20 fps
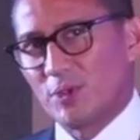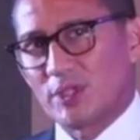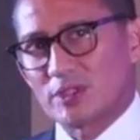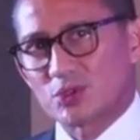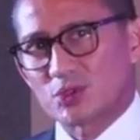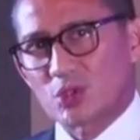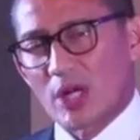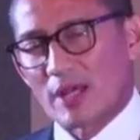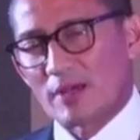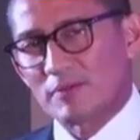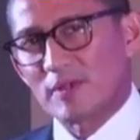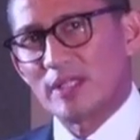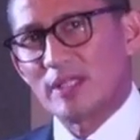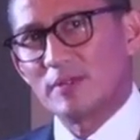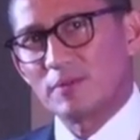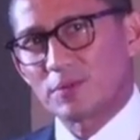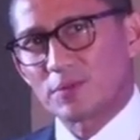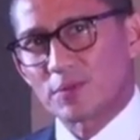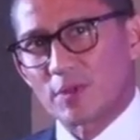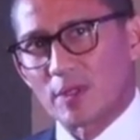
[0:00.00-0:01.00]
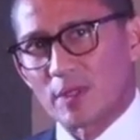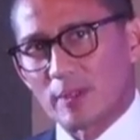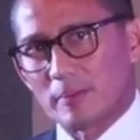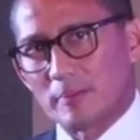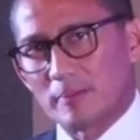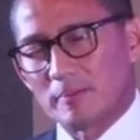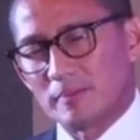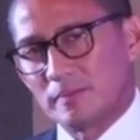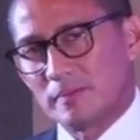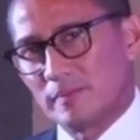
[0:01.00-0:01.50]
are traveling
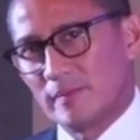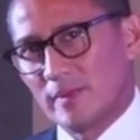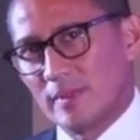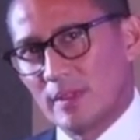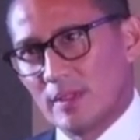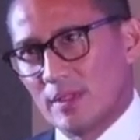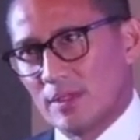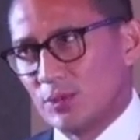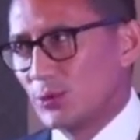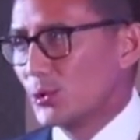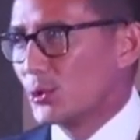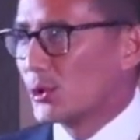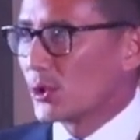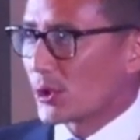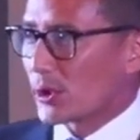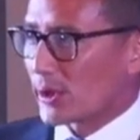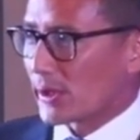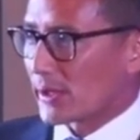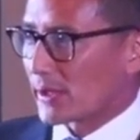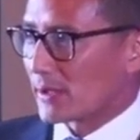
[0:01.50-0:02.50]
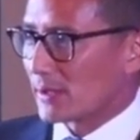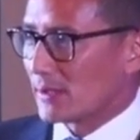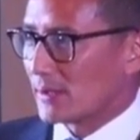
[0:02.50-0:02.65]
from New York